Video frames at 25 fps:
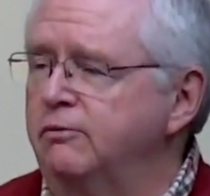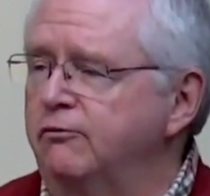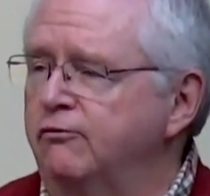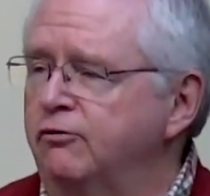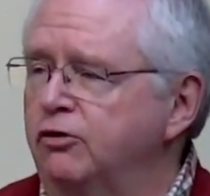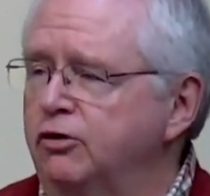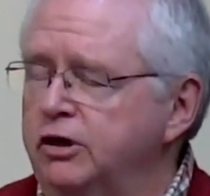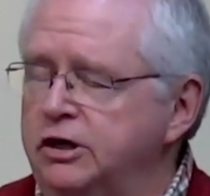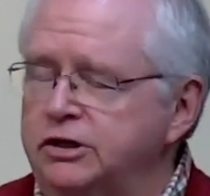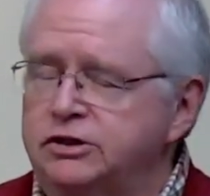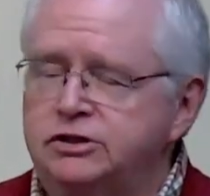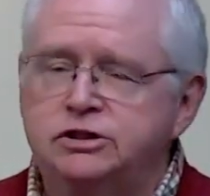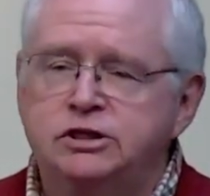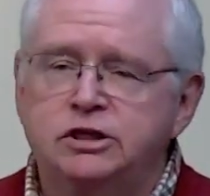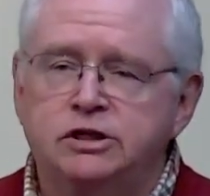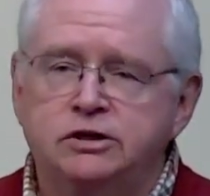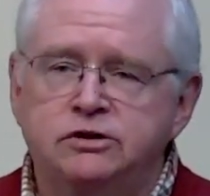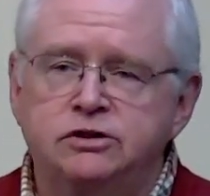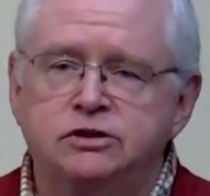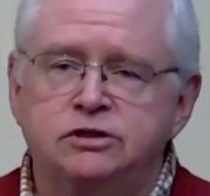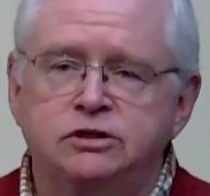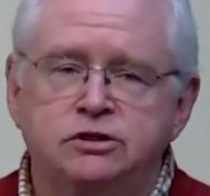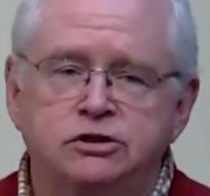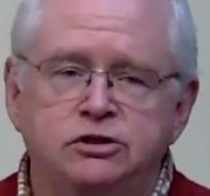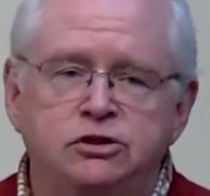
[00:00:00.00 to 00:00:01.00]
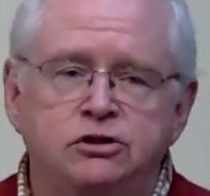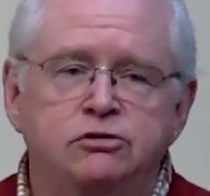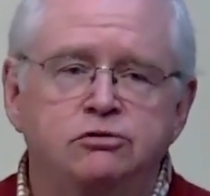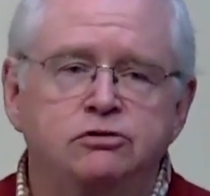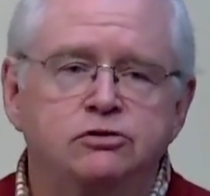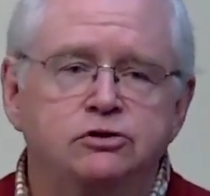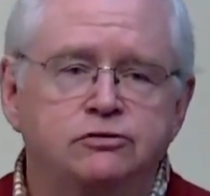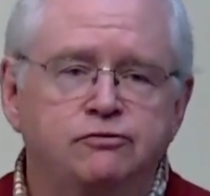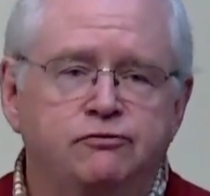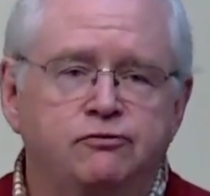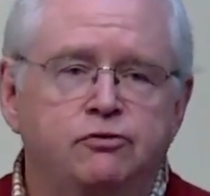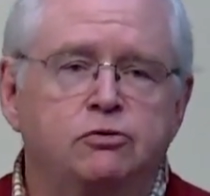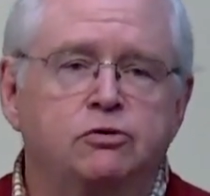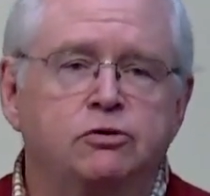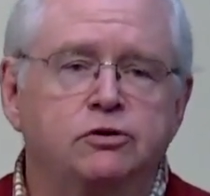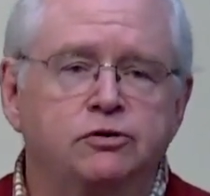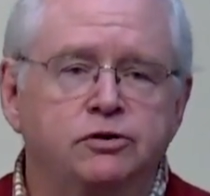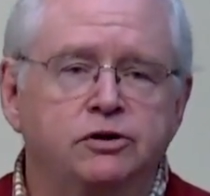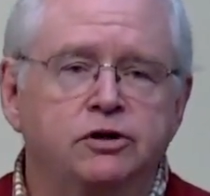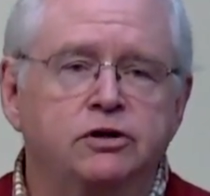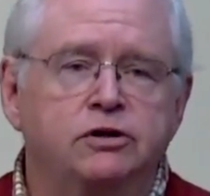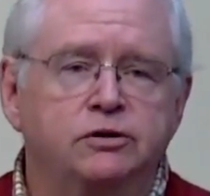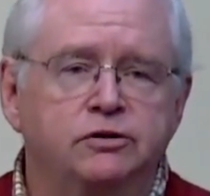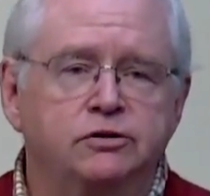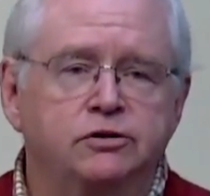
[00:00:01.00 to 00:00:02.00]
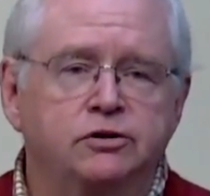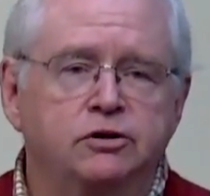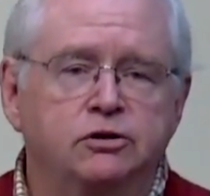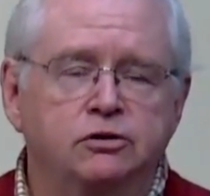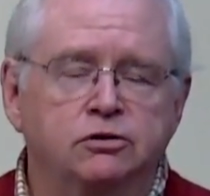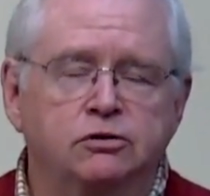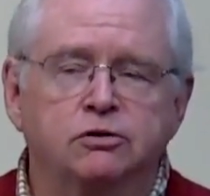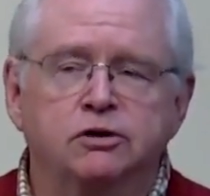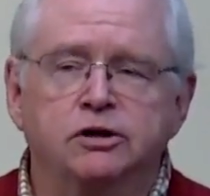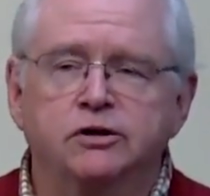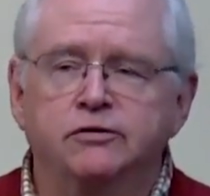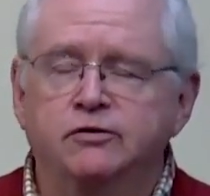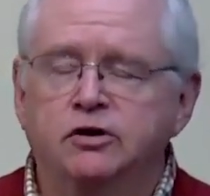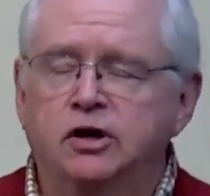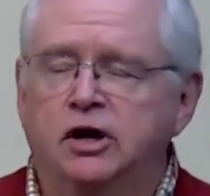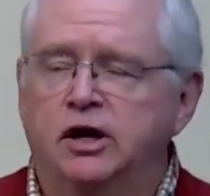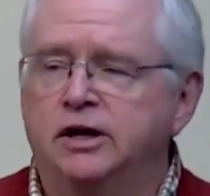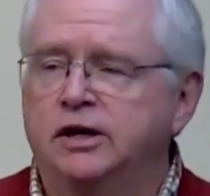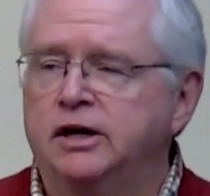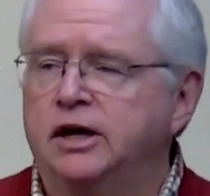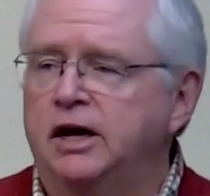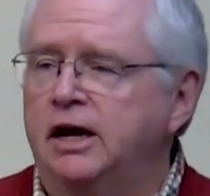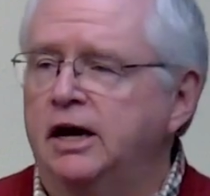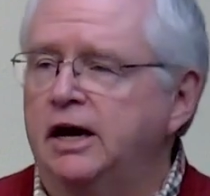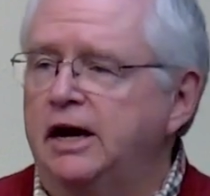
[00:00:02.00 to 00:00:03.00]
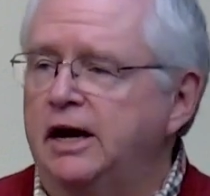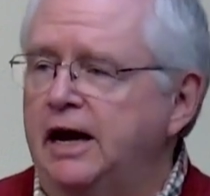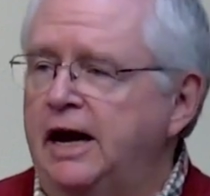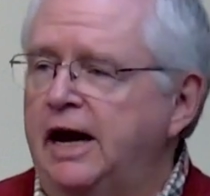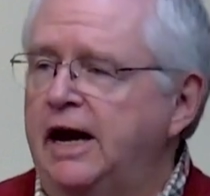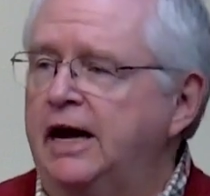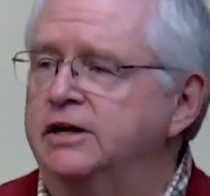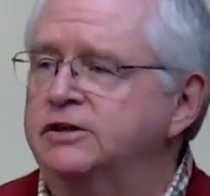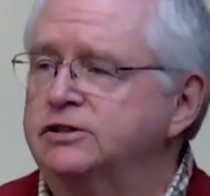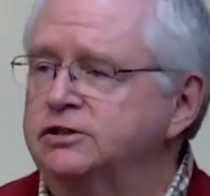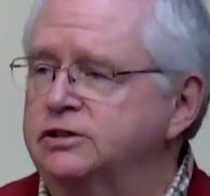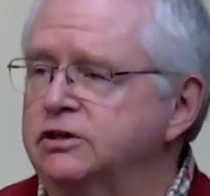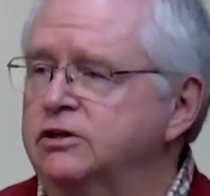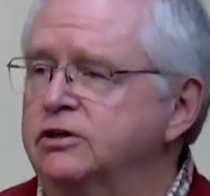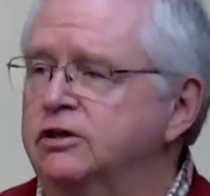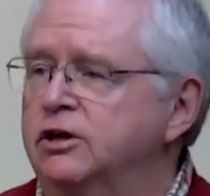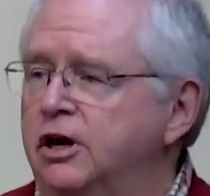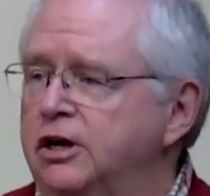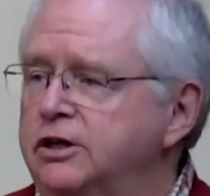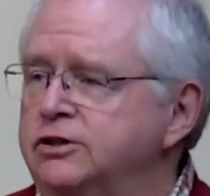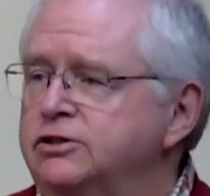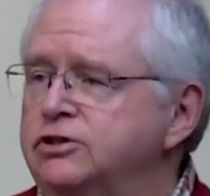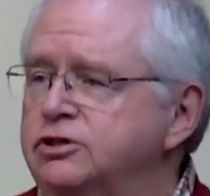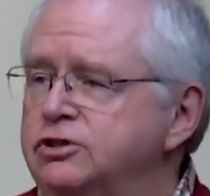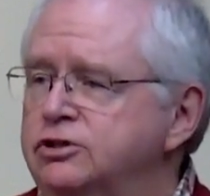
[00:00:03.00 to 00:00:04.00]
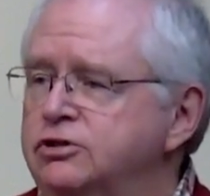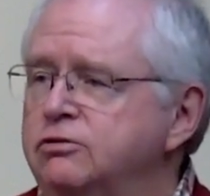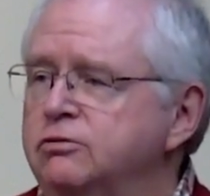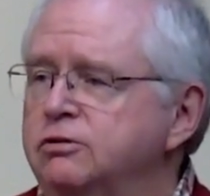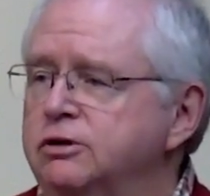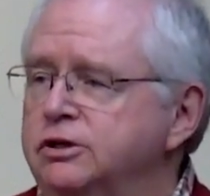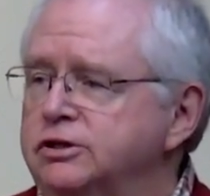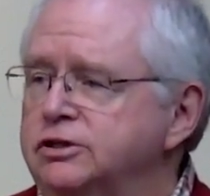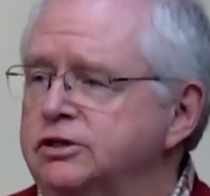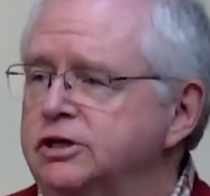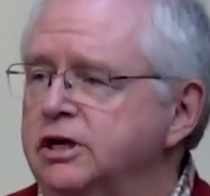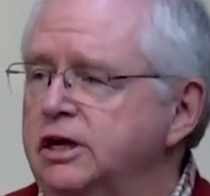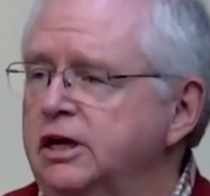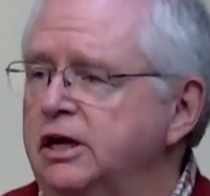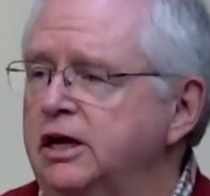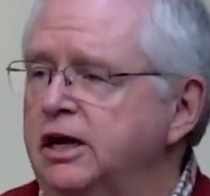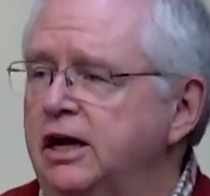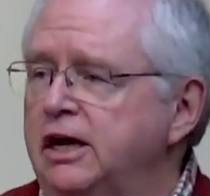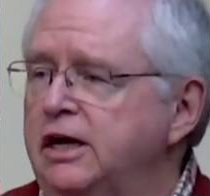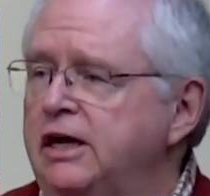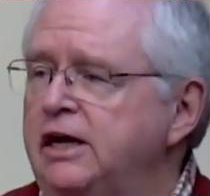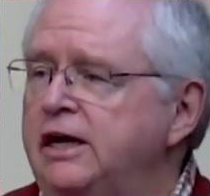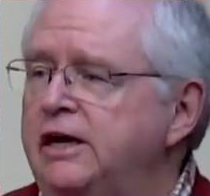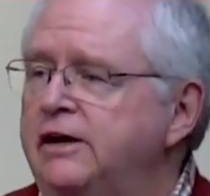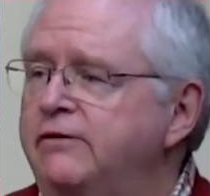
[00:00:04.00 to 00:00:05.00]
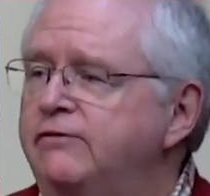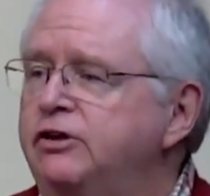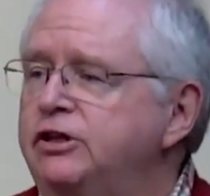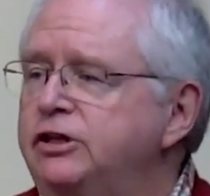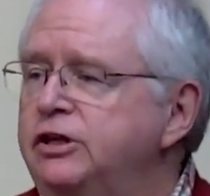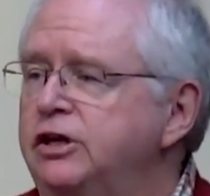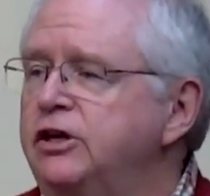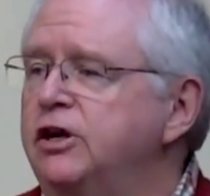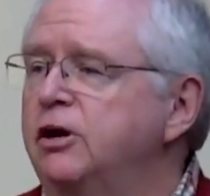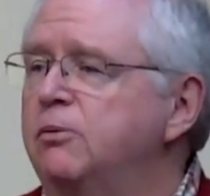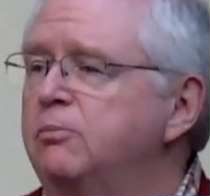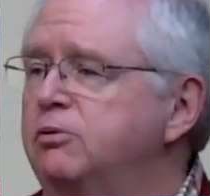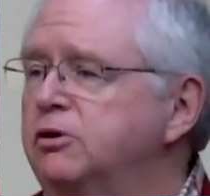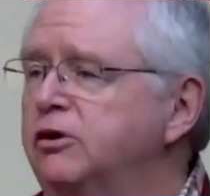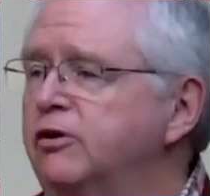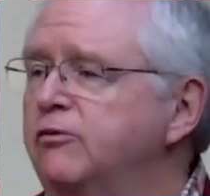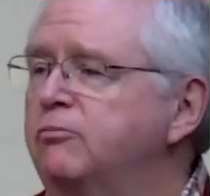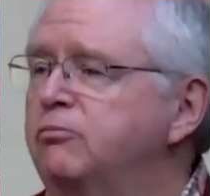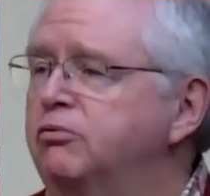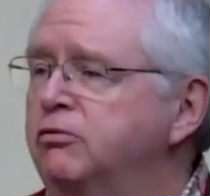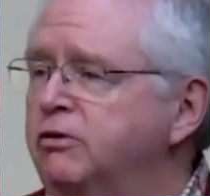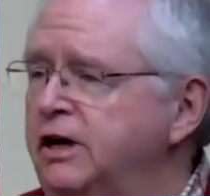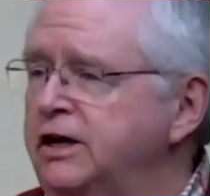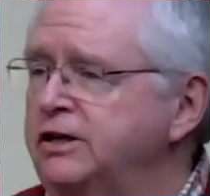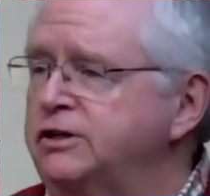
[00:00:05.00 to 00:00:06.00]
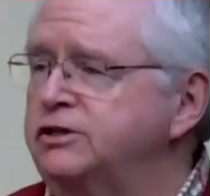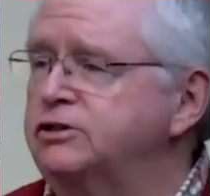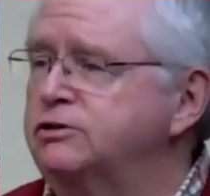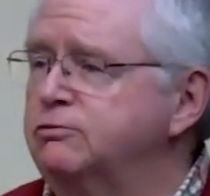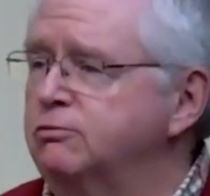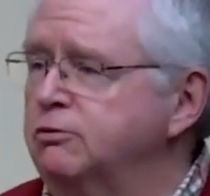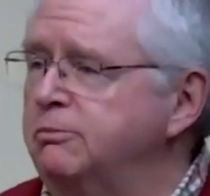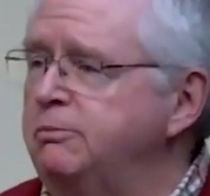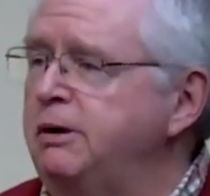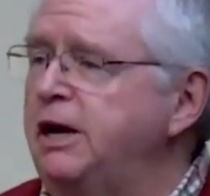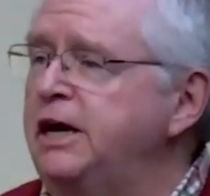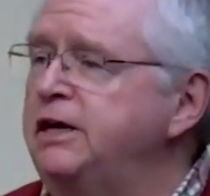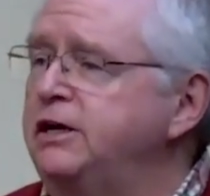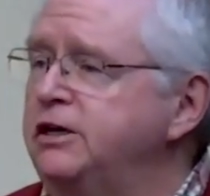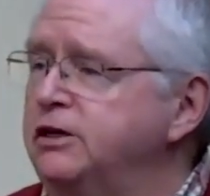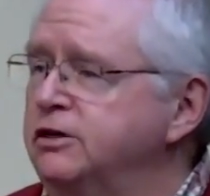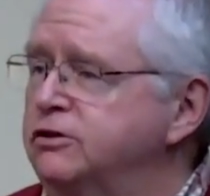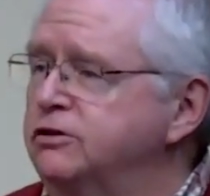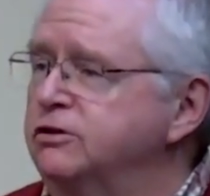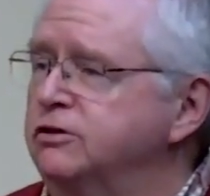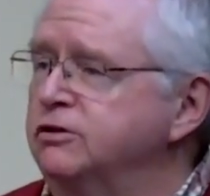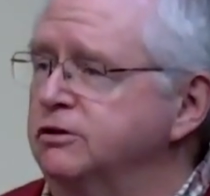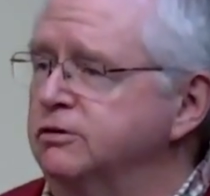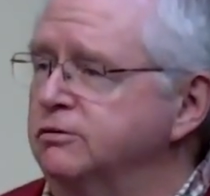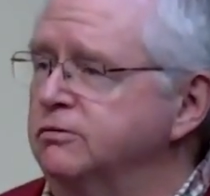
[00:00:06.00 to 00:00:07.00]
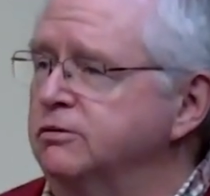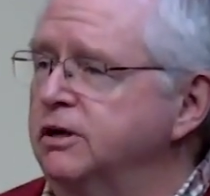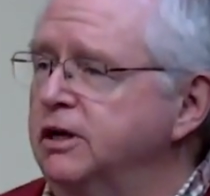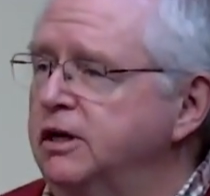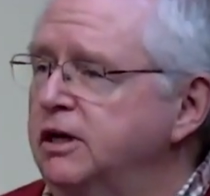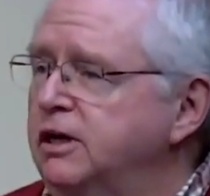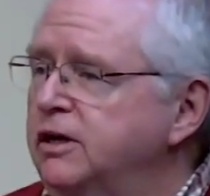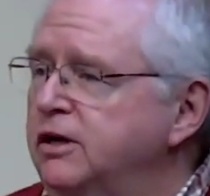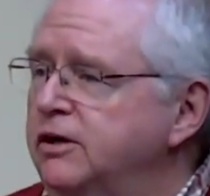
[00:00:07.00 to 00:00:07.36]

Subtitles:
for us to use for the glory of God as God's stewards. Even the number of breaths remaining to you.